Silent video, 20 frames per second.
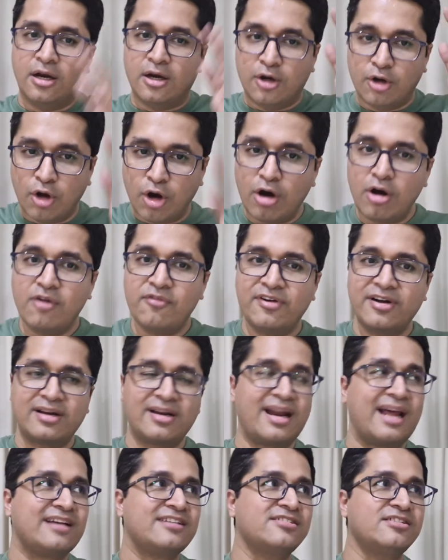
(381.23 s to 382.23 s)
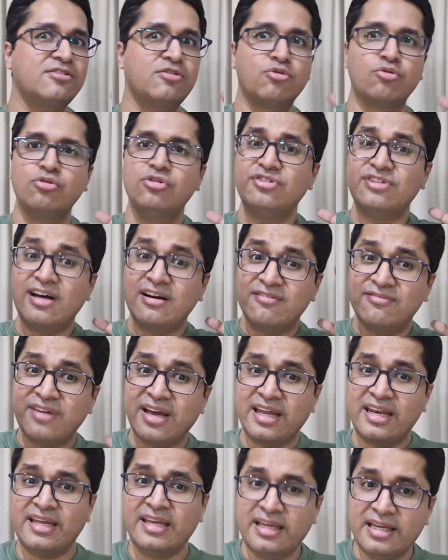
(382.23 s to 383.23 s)
law of attraction rules are
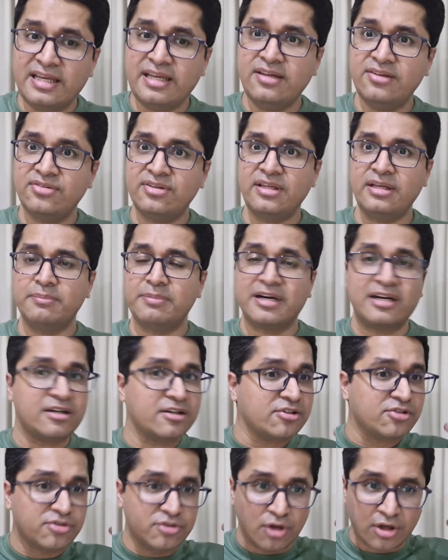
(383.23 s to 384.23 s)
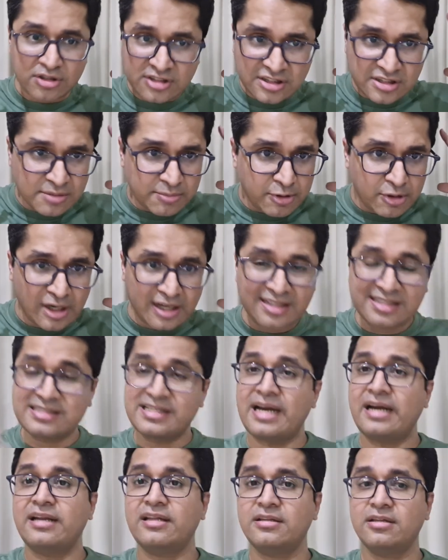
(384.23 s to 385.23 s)
very easy but it is not just about
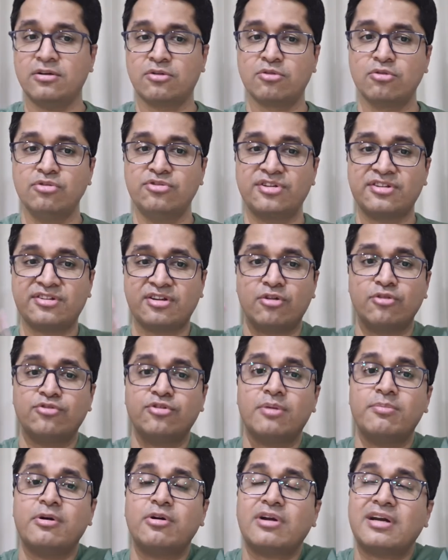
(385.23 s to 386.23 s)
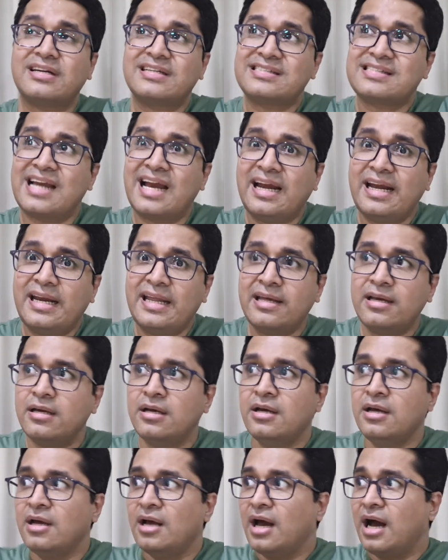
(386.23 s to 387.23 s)
understanding the rules it's also about
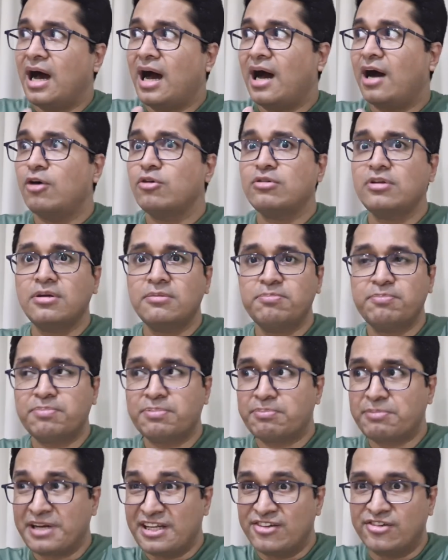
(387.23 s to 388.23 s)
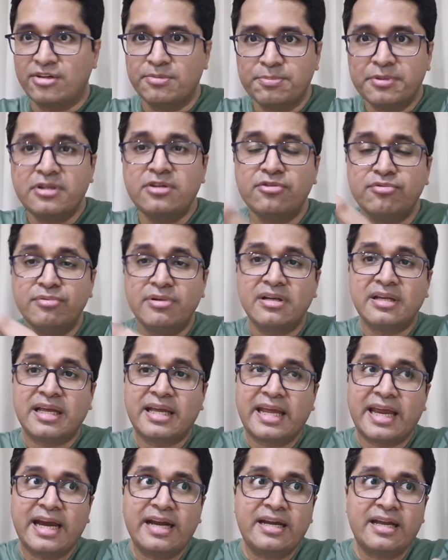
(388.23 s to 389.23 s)
understanding how the principles will
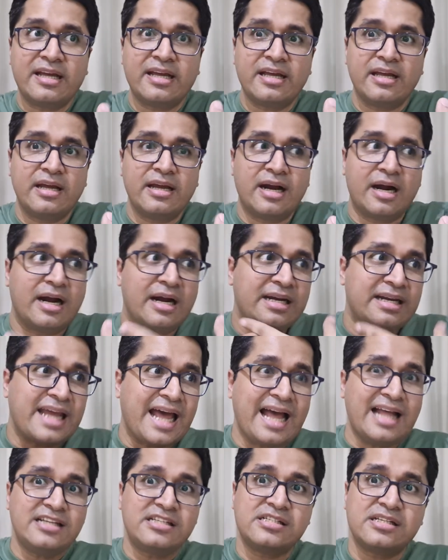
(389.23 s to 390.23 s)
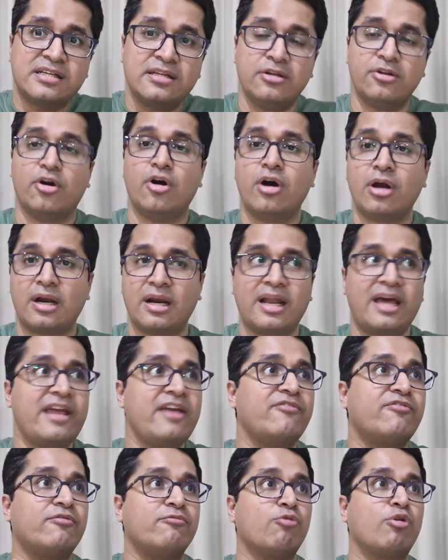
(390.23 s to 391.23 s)
get attached in your
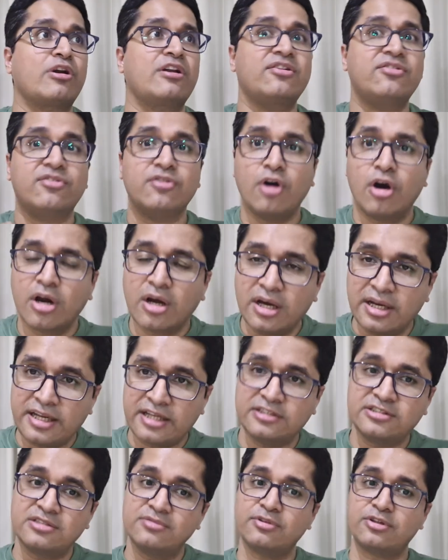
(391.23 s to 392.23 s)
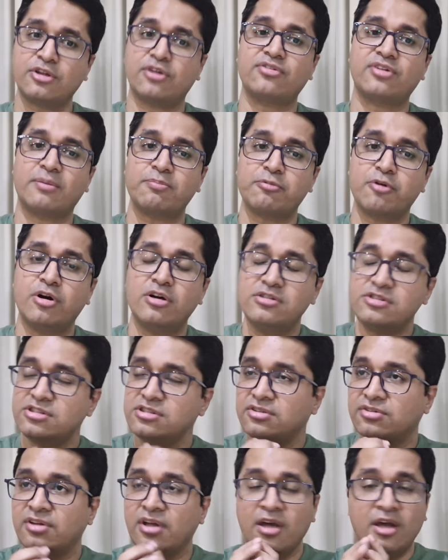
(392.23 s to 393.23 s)
life what is your connection with your
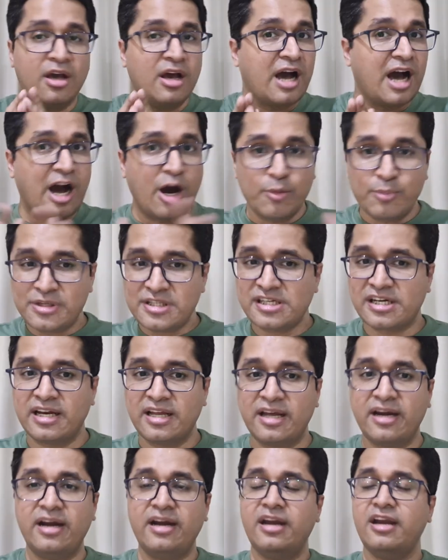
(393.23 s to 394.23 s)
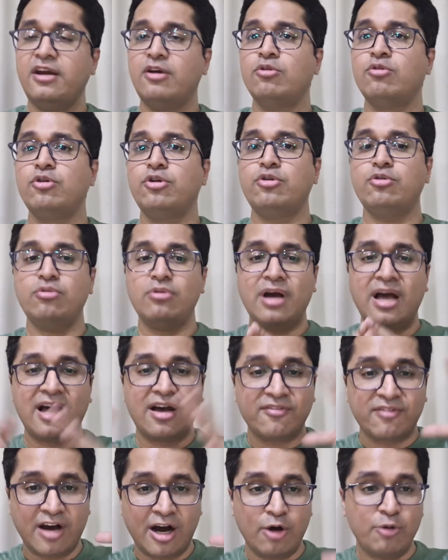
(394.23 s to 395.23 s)
subconscious how much clarity do you
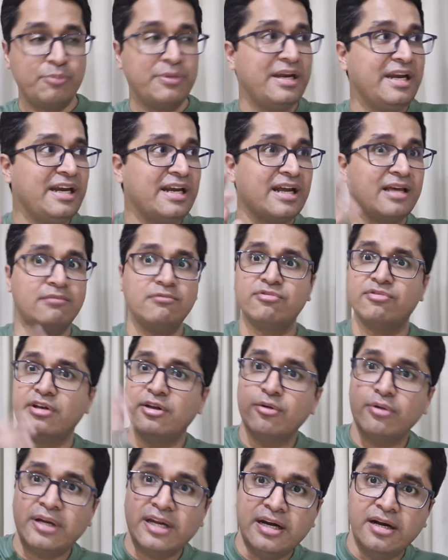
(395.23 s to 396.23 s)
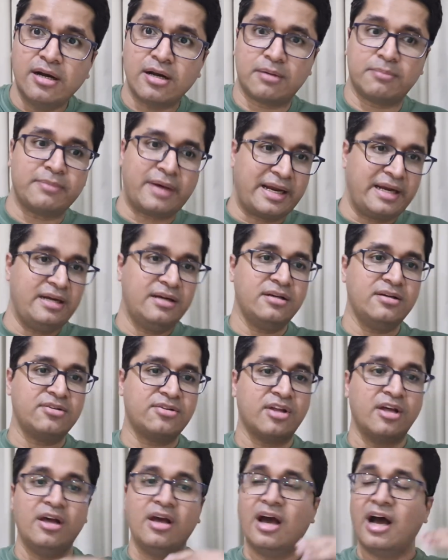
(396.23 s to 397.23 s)
have how many times will you need
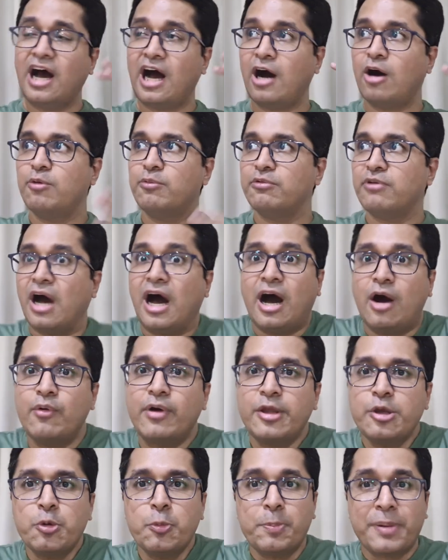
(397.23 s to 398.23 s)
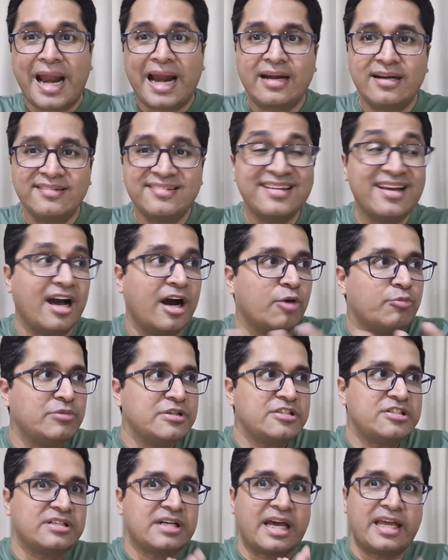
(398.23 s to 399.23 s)
reminders how how are you practicing how
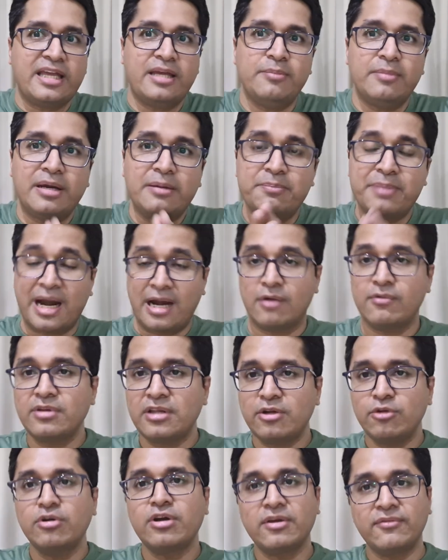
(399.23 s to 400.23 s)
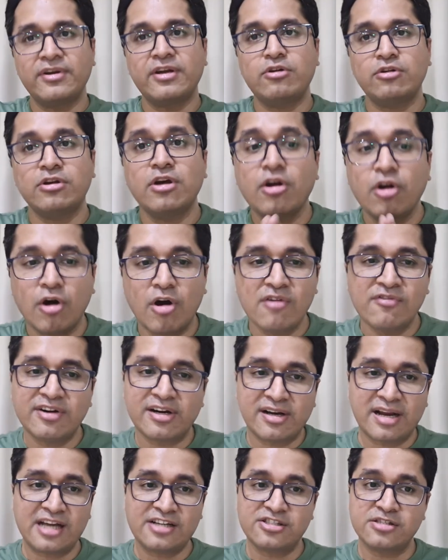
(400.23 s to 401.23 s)
much time and bandwidth are you giving to your law of
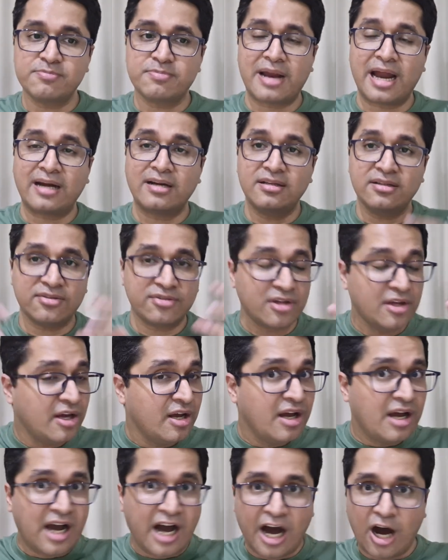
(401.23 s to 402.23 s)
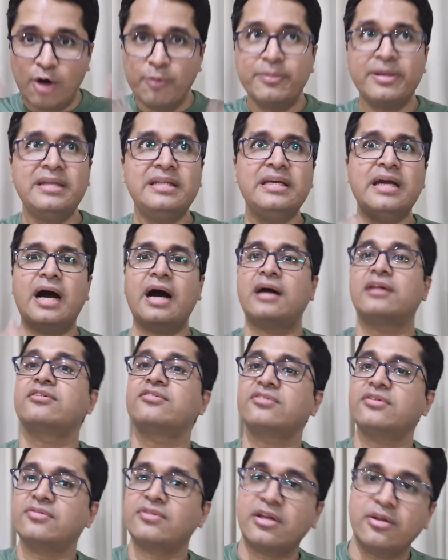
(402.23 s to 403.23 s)
attraction practice how many
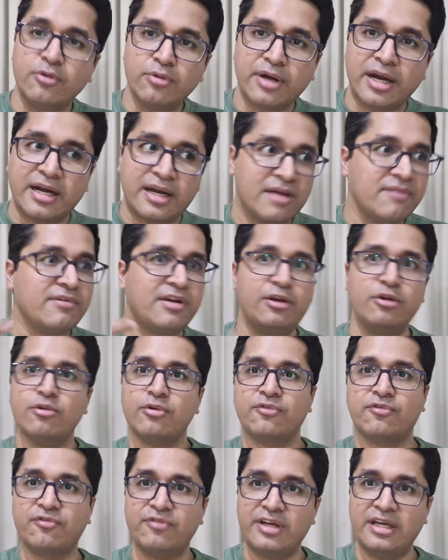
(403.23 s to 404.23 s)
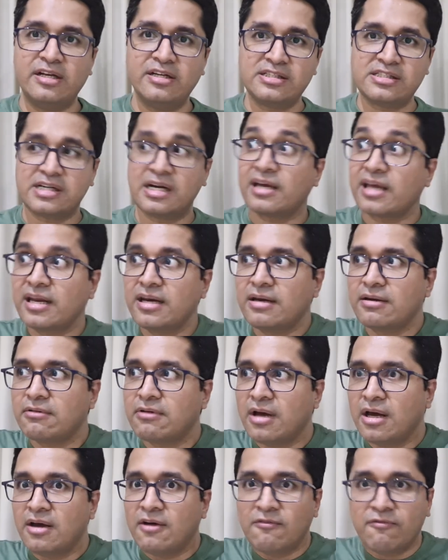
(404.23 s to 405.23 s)
answers are you getting when you feel stuck
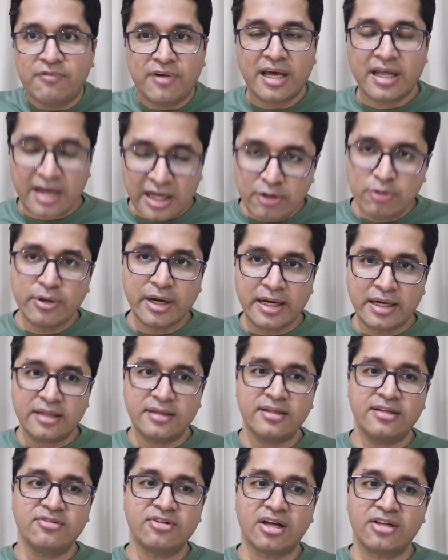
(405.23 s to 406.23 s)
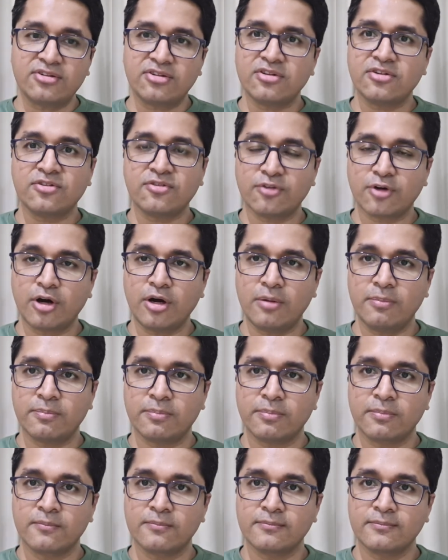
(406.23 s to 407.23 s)
and where are you getting these answers
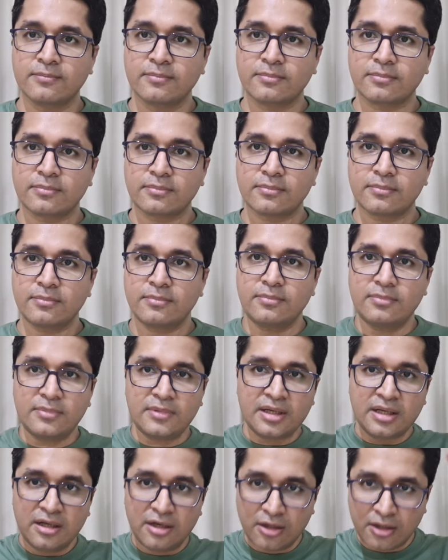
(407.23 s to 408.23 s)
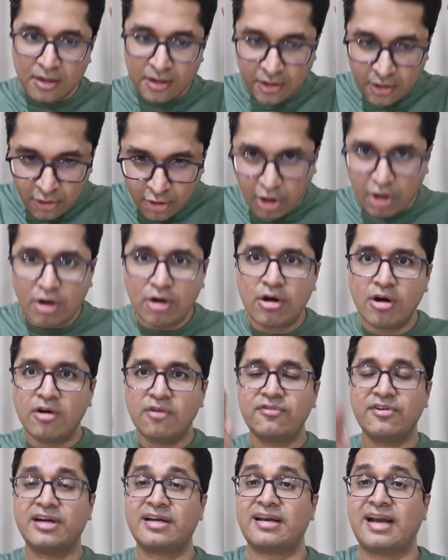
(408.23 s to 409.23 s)
from? Law
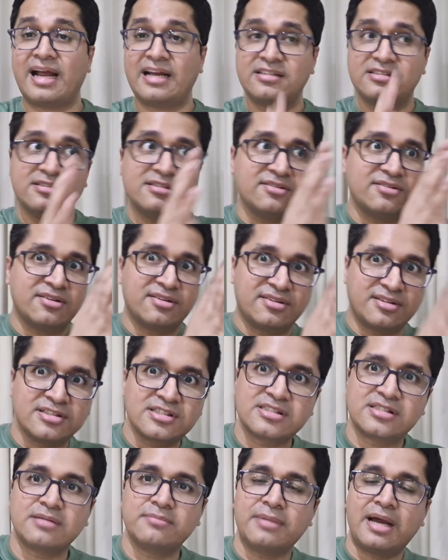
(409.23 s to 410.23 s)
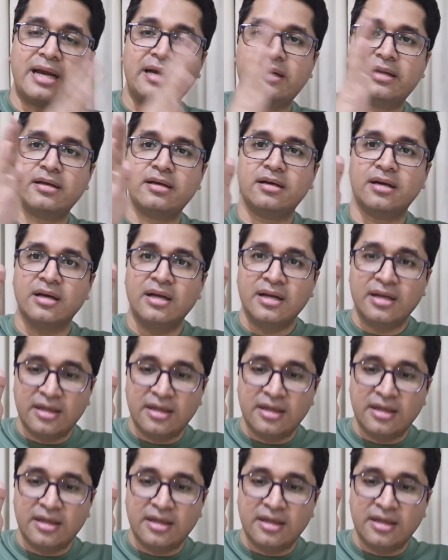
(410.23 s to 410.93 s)
of attraction is a systematic